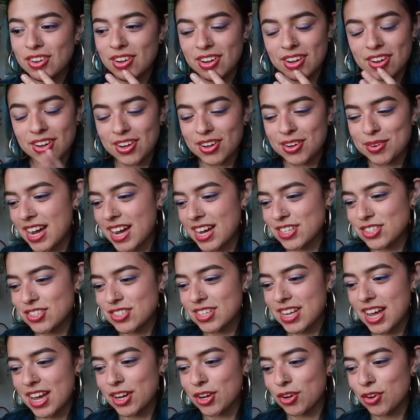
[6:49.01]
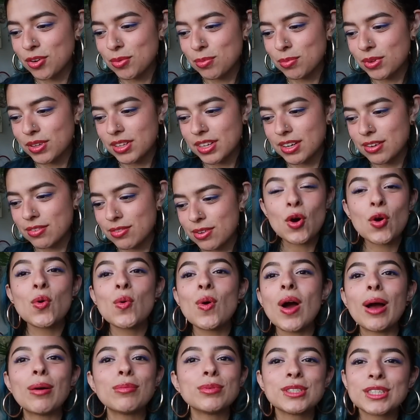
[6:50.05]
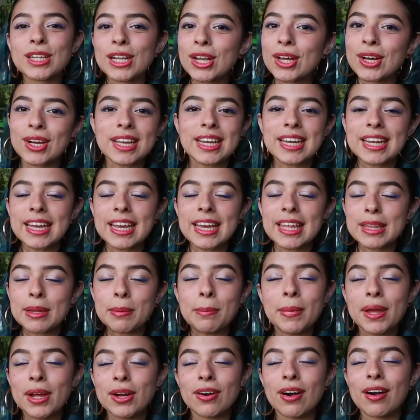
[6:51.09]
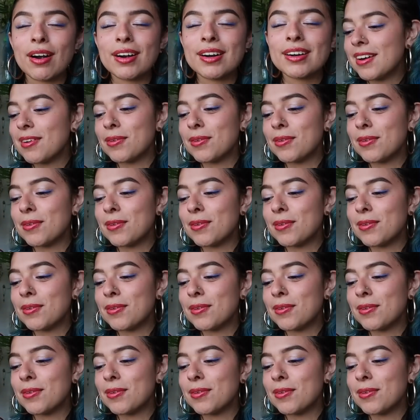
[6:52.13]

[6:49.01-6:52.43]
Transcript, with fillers: Ugh, I just, I couldn't believe who I was looking in the mirror.